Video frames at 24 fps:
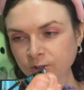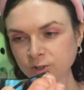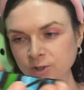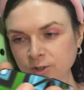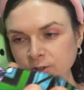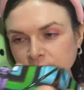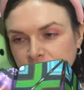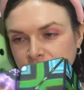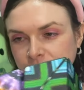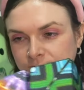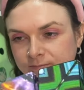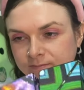
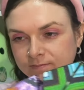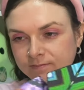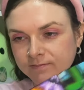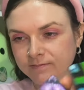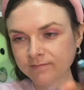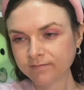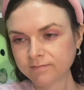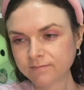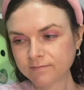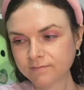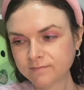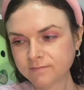sure.
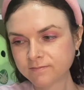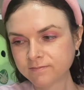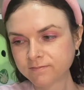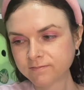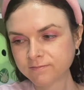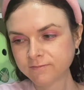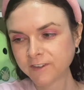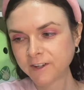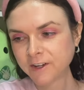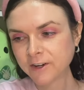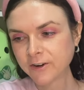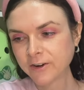
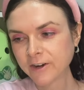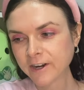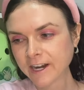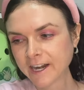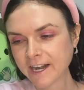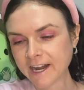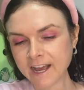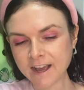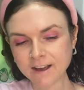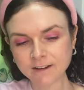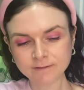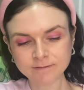Figuring it
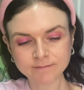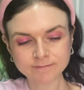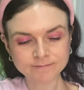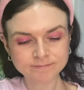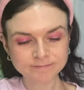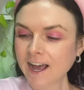out.